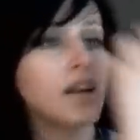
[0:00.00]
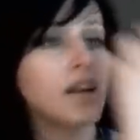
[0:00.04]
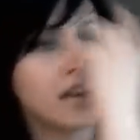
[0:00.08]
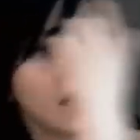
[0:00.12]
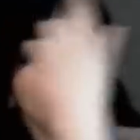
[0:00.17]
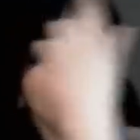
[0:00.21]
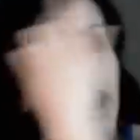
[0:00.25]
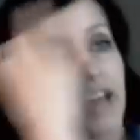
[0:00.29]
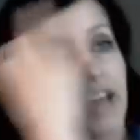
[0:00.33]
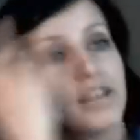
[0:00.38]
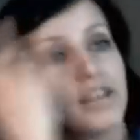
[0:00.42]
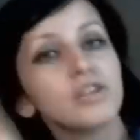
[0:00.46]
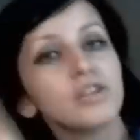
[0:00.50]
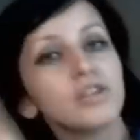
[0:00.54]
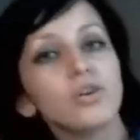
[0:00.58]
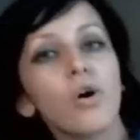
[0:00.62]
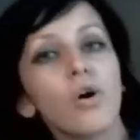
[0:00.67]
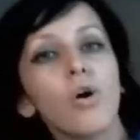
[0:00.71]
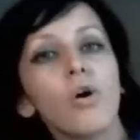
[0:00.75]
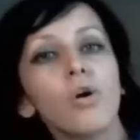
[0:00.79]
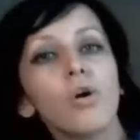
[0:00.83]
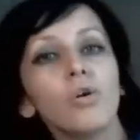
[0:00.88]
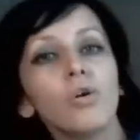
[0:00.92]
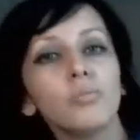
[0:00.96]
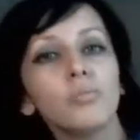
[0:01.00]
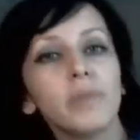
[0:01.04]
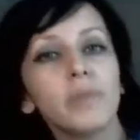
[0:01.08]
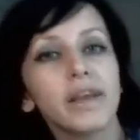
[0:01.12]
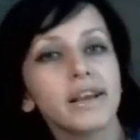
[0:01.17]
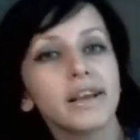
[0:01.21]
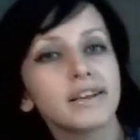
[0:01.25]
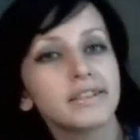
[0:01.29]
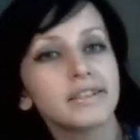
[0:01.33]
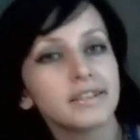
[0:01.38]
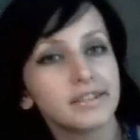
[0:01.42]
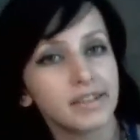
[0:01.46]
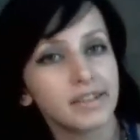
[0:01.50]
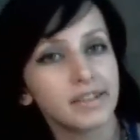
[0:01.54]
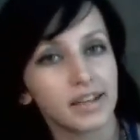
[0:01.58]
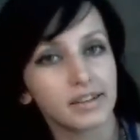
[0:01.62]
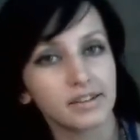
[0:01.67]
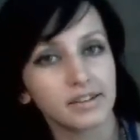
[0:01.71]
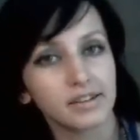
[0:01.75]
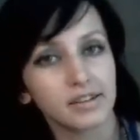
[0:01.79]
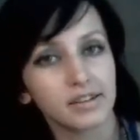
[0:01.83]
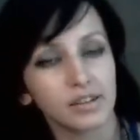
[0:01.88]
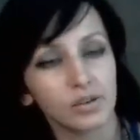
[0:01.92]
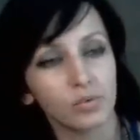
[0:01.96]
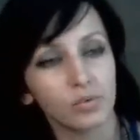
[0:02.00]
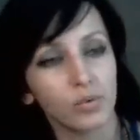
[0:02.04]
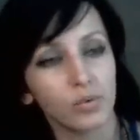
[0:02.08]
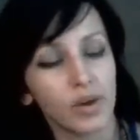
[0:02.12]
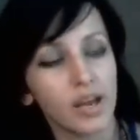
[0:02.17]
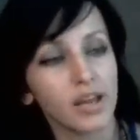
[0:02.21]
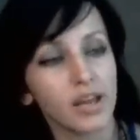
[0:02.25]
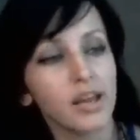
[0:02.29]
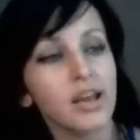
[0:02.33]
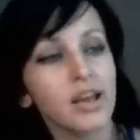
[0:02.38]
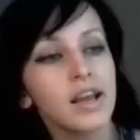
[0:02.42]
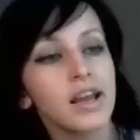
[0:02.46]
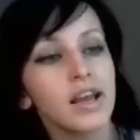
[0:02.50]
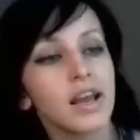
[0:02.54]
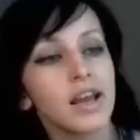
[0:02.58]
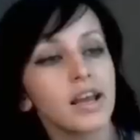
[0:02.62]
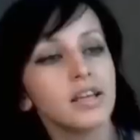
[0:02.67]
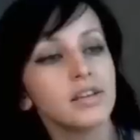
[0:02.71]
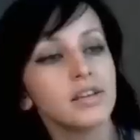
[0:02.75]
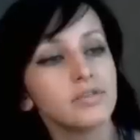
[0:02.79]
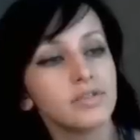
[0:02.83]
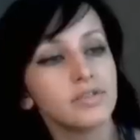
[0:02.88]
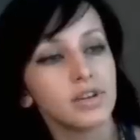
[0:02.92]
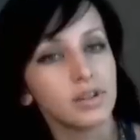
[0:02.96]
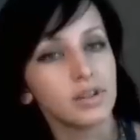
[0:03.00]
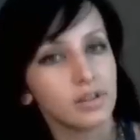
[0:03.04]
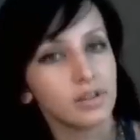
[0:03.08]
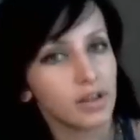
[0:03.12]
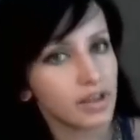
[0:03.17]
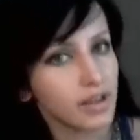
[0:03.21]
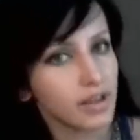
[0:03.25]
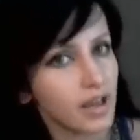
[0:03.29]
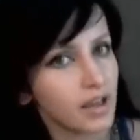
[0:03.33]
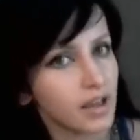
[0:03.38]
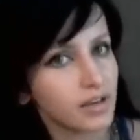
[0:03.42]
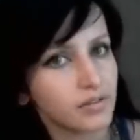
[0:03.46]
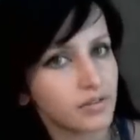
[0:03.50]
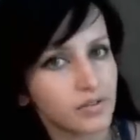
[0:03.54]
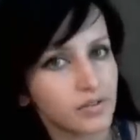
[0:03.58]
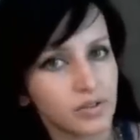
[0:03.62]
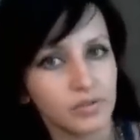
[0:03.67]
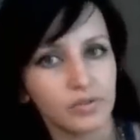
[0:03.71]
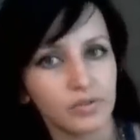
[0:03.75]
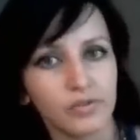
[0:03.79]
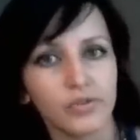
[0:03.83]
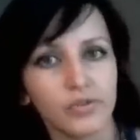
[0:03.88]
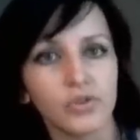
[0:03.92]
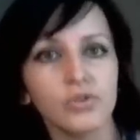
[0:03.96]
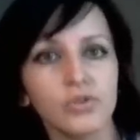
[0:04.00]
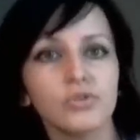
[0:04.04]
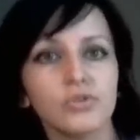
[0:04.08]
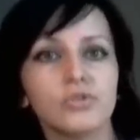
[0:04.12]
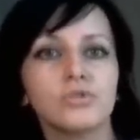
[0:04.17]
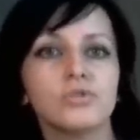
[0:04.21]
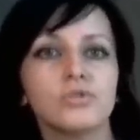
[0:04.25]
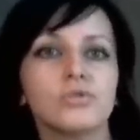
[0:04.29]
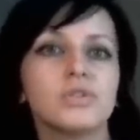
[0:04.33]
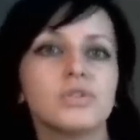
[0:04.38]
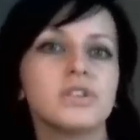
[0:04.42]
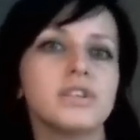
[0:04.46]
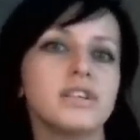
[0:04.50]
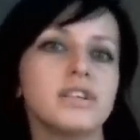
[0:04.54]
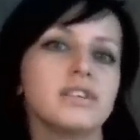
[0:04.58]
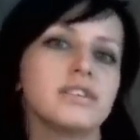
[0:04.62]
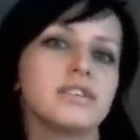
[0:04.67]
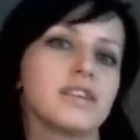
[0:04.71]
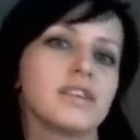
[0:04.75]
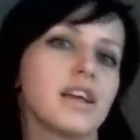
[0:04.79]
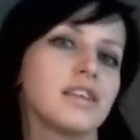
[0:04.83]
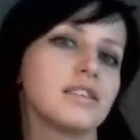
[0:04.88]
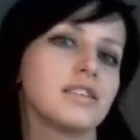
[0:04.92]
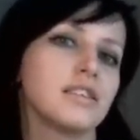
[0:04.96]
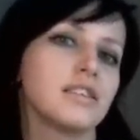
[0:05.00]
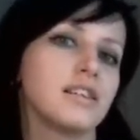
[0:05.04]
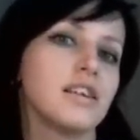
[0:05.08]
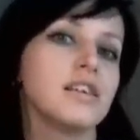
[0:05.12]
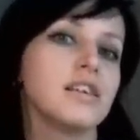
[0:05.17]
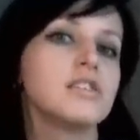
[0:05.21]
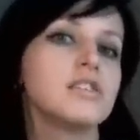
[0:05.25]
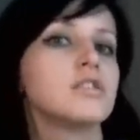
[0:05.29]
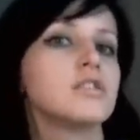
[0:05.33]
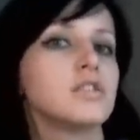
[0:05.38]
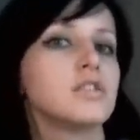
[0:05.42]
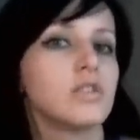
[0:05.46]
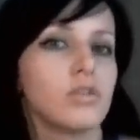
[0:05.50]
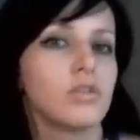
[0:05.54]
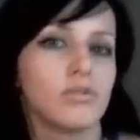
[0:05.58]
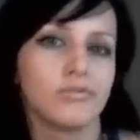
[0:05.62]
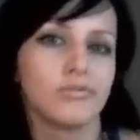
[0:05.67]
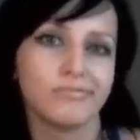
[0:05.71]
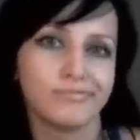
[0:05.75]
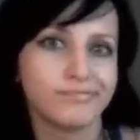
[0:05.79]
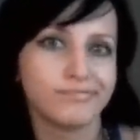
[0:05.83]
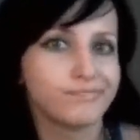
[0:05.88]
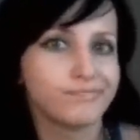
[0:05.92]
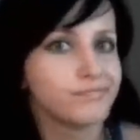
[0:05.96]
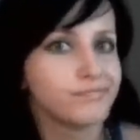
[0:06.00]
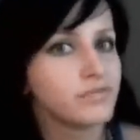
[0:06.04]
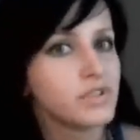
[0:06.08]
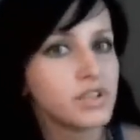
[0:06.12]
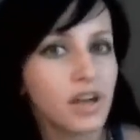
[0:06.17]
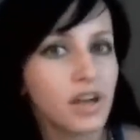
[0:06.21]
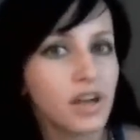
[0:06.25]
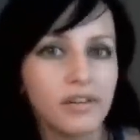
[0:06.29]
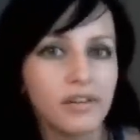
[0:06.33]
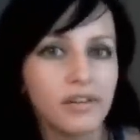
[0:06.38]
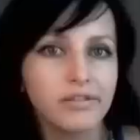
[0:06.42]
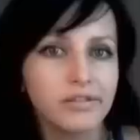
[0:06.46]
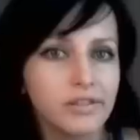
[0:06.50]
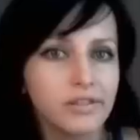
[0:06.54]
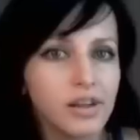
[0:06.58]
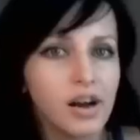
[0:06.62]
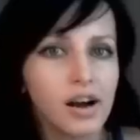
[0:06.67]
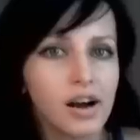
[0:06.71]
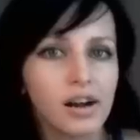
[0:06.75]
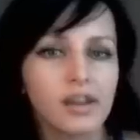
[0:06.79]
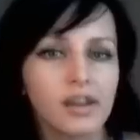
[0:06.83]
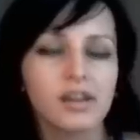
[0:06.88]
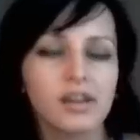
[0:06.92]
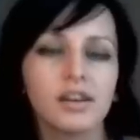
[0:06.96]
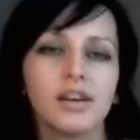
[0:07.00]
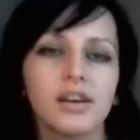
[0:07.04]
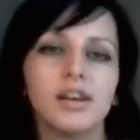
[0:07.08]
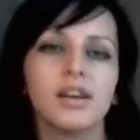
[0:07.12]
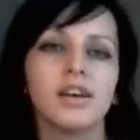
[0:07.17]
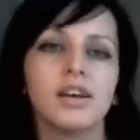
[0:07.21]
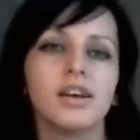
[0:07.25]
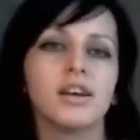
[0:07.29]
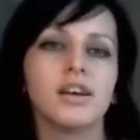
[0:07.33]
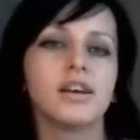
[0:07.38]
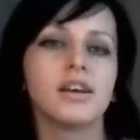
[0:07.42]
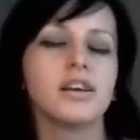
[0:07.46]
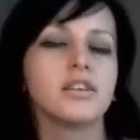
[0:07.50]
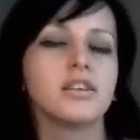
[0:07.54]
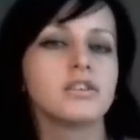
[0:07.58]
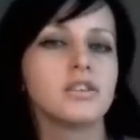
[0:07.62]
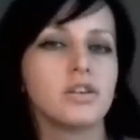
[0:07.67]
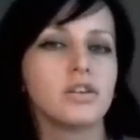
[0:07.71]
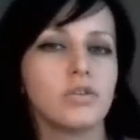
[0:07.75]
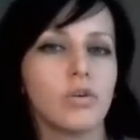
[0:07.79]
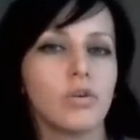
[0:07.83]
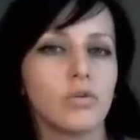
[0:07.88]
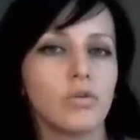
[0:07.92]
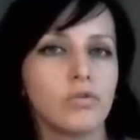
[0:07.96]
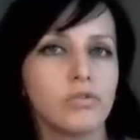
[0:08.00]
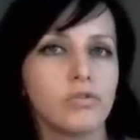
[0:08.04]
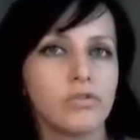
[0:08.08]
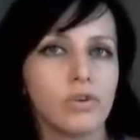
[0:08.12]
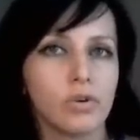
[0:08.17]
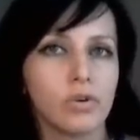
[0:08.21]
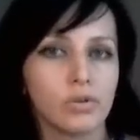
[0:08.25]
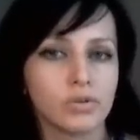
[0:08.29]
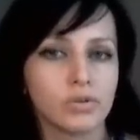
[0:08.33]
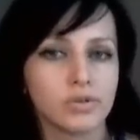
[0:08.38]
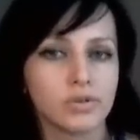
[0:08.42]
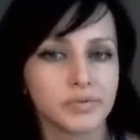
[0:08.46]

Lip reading: and it all makes sense in a way. And if they, again, if they refuse to see sense in it, so tough luck, is their own fault.